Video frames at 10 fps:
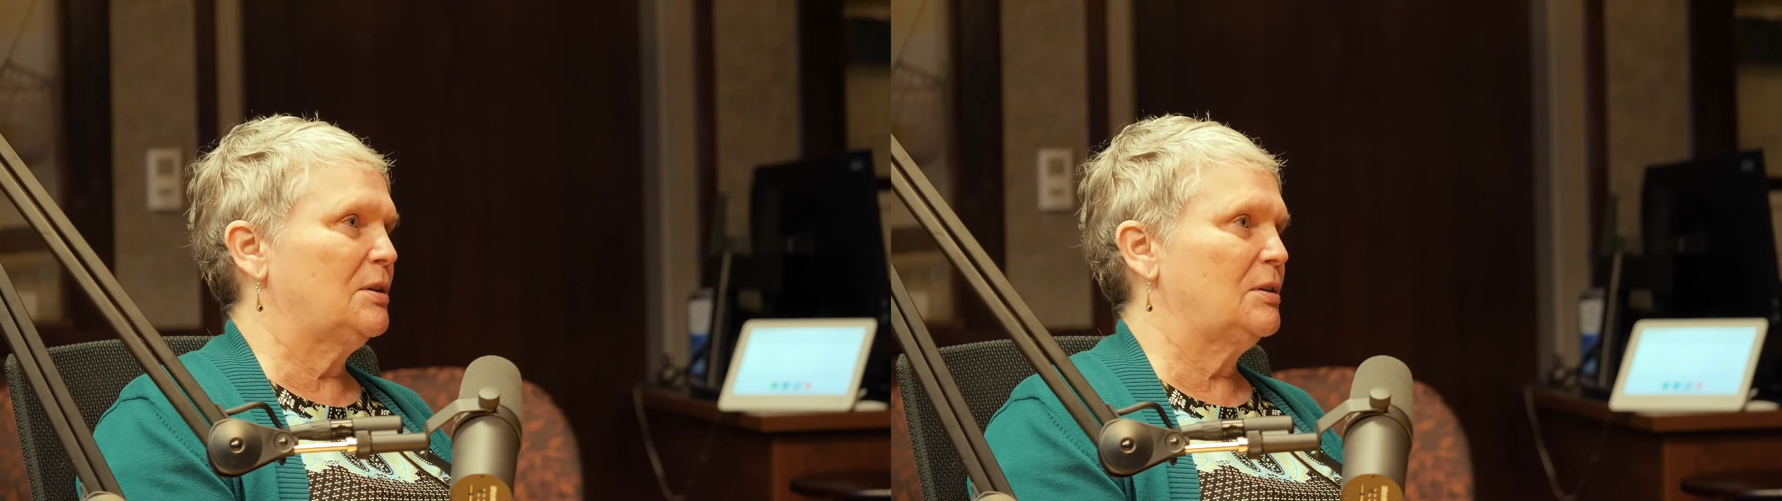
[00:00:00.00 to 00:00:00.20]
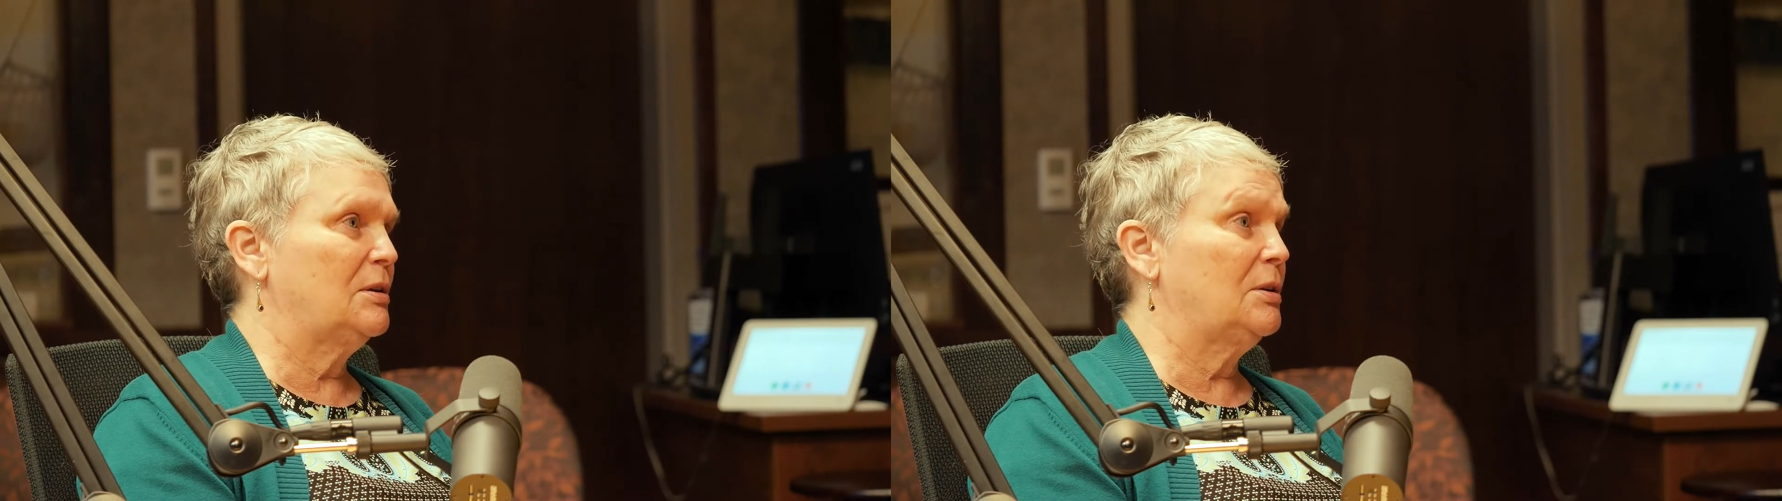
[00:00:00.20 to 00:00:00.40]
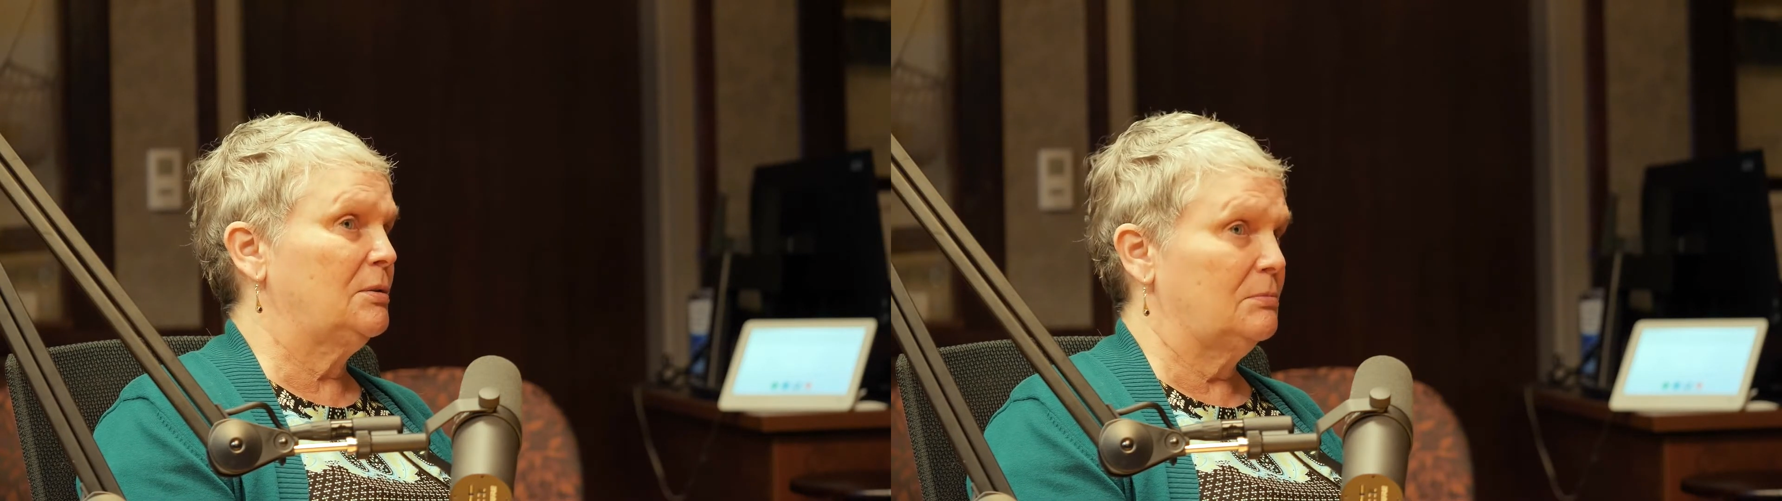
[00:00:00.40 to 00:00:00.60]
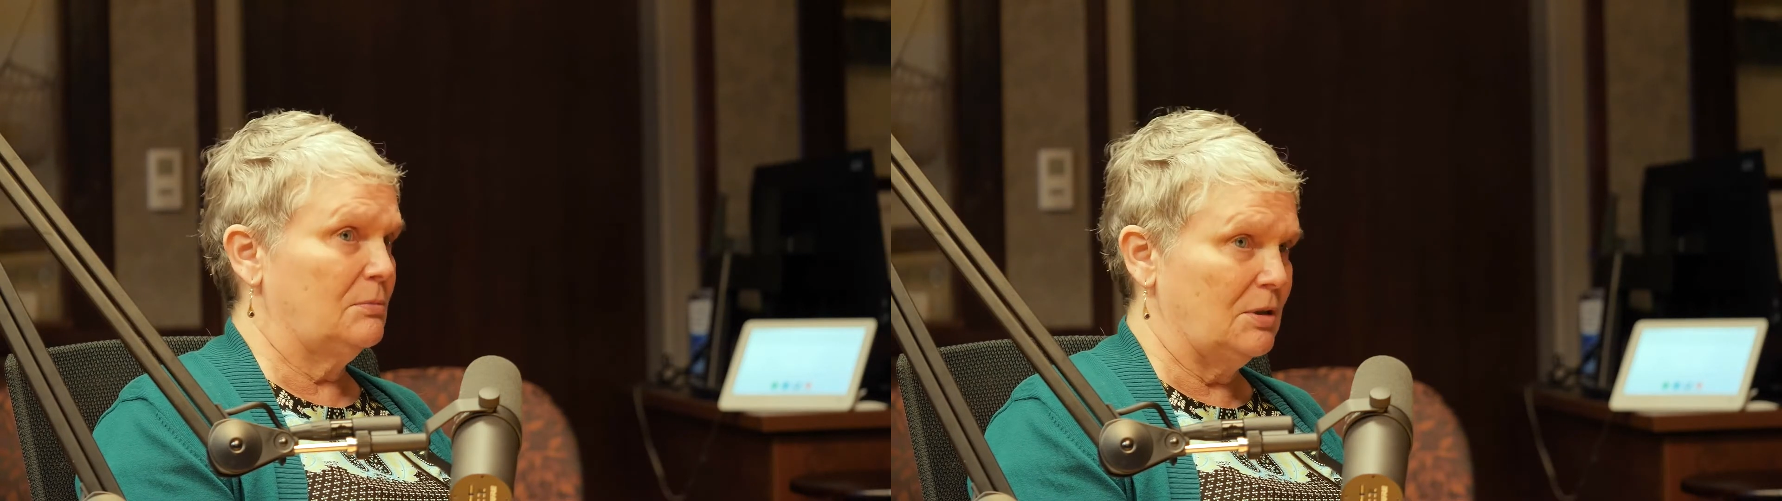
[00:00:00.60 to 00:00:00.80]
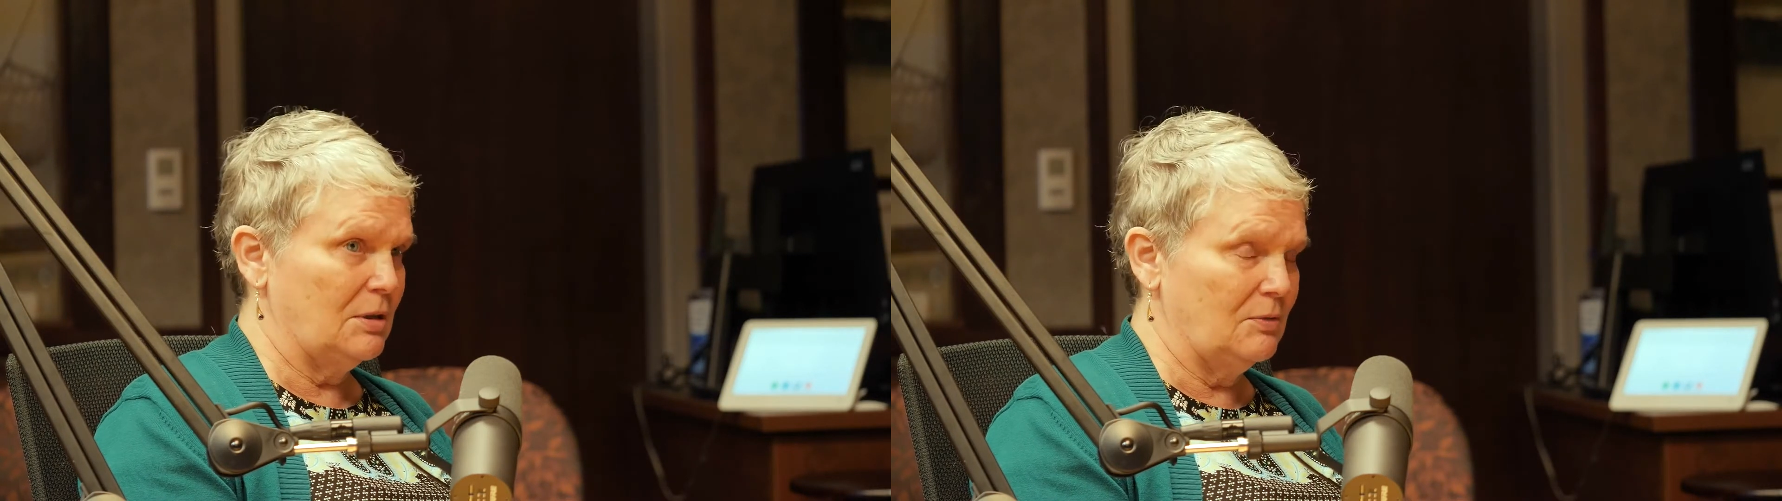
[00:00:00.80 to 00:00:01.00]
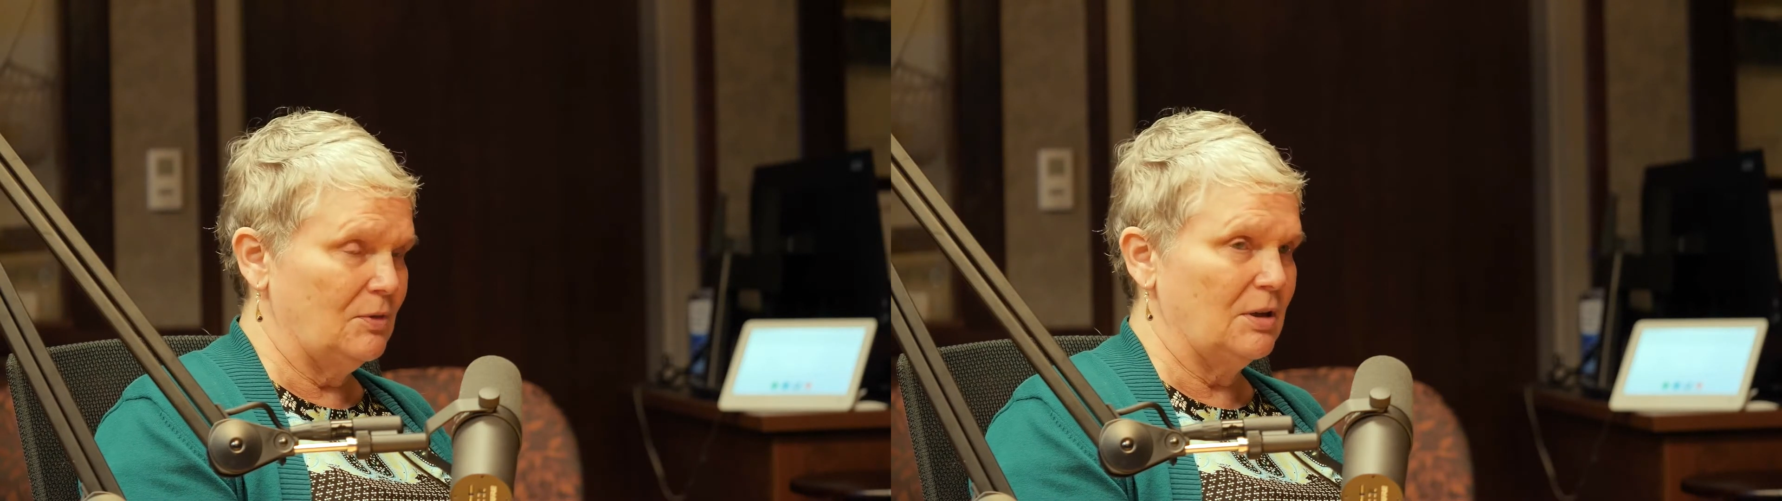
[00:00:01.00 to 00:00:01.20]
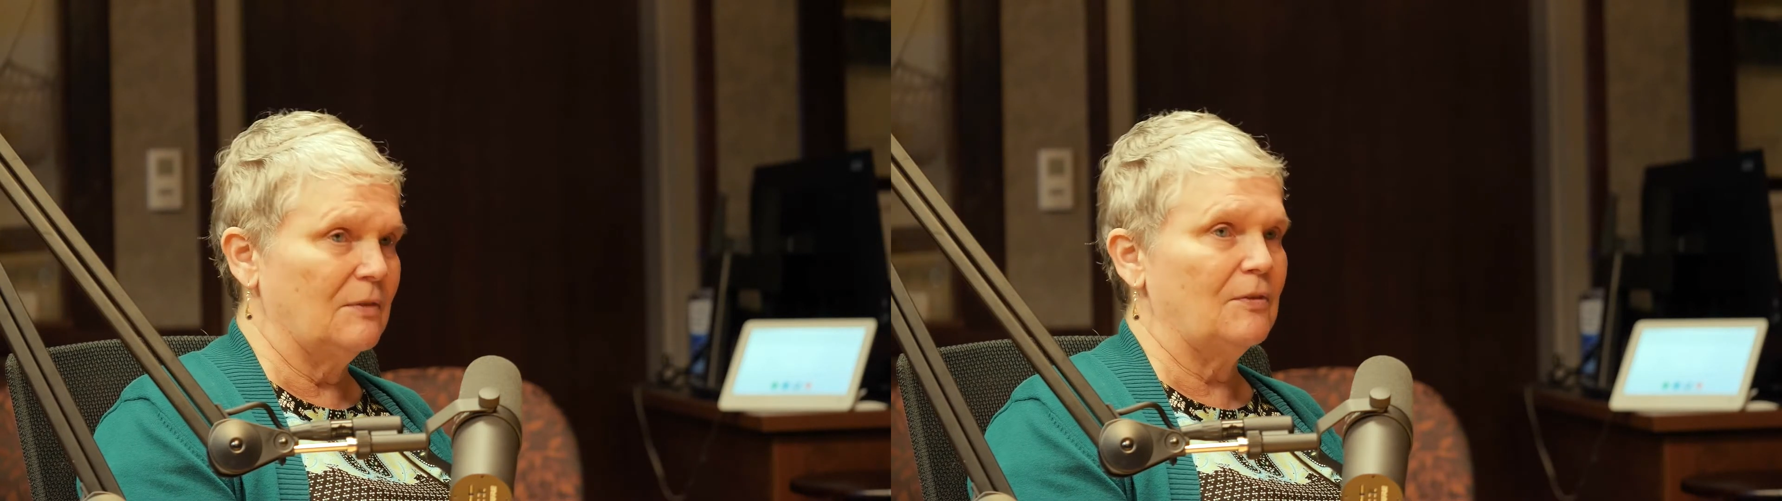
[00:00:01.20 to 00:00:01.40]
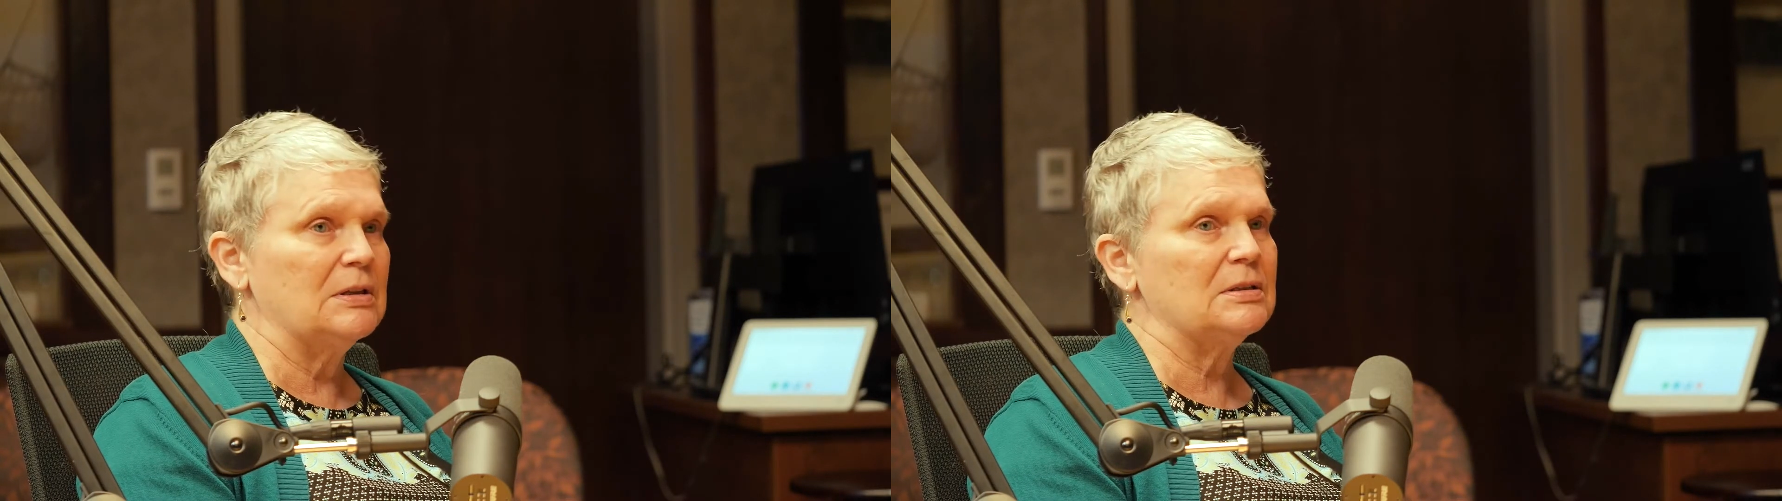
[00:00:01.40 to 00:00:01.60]
at the evening
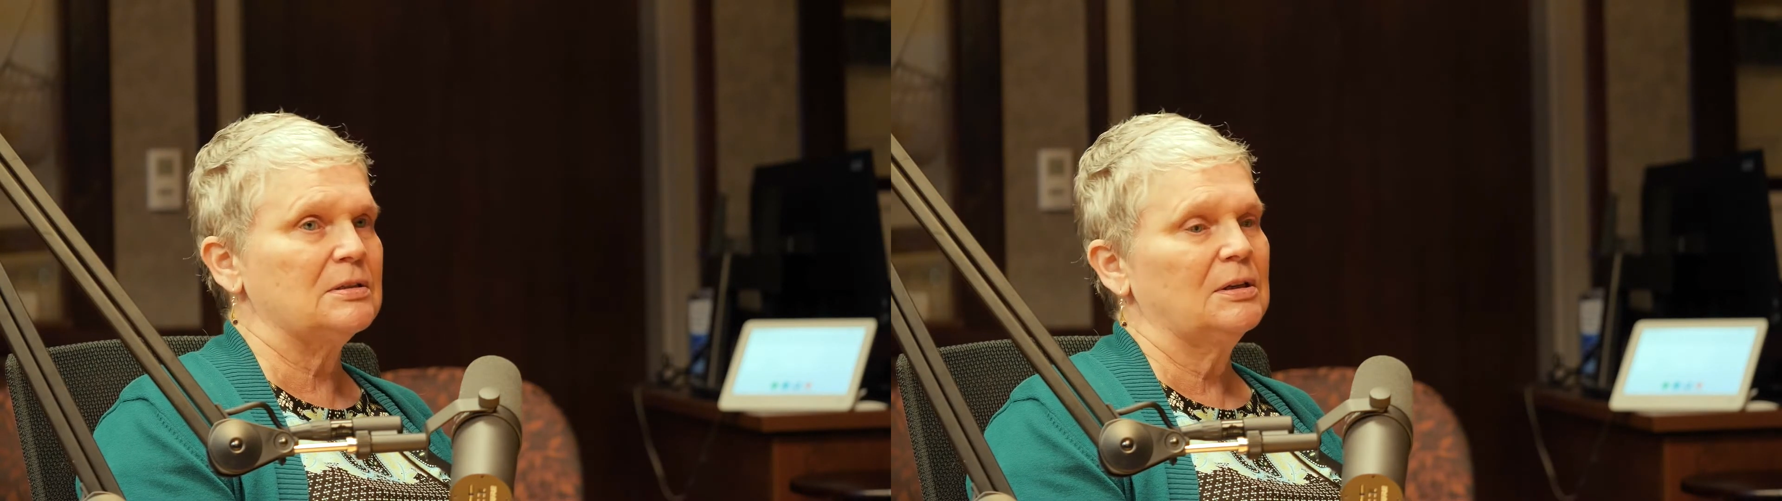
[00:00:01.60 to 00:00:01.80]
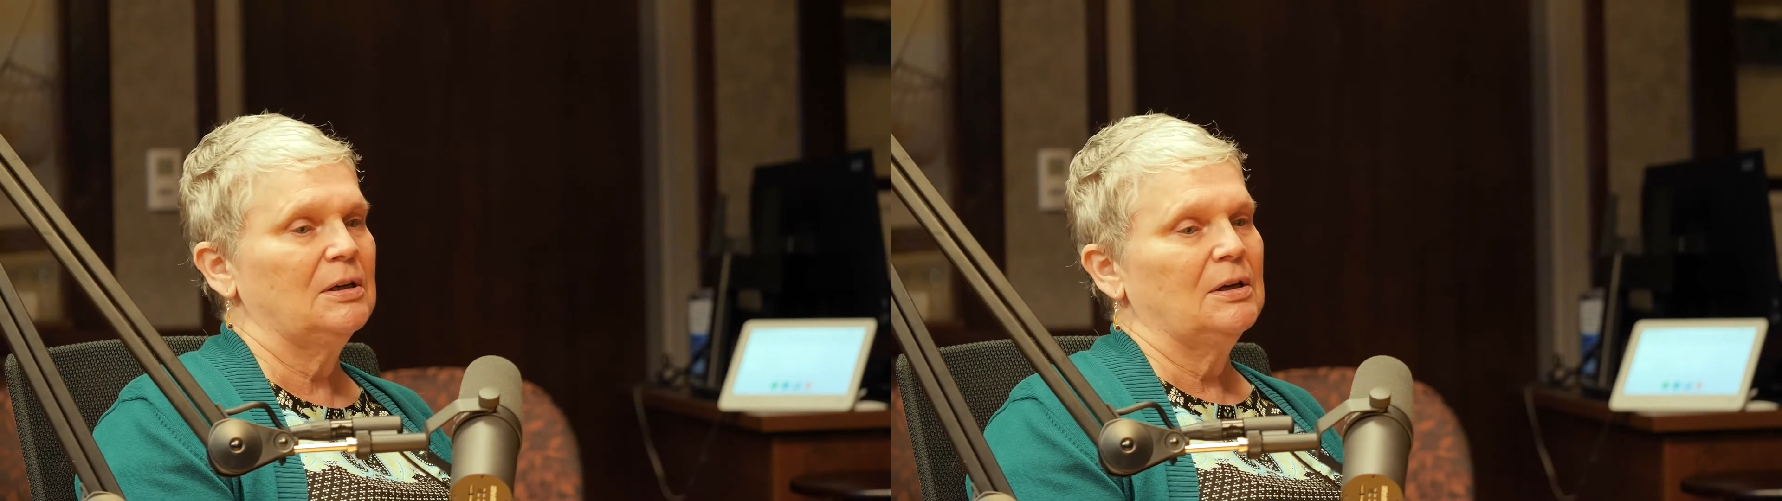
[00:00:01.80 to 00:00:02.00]
event.